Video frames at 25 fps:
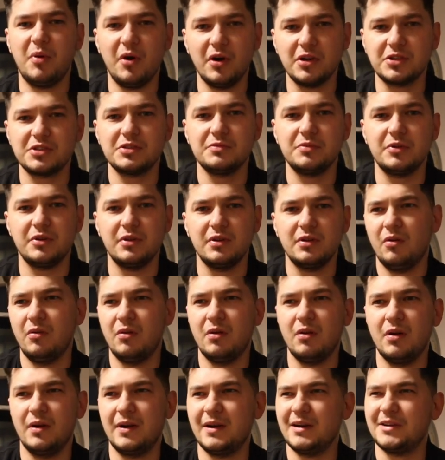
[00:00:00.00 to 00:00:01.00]
possible
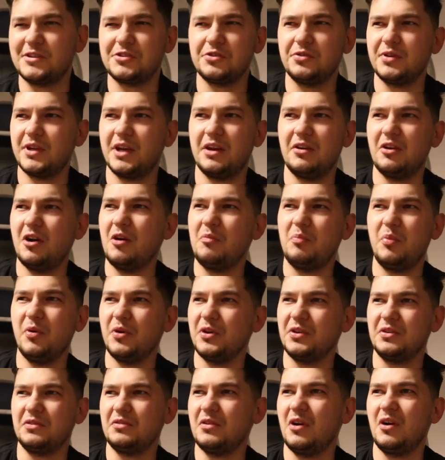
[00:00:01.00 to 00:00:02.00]
or there's only an
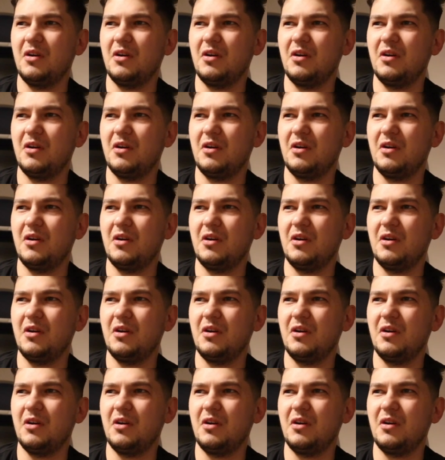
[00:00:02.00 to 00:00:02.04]
point,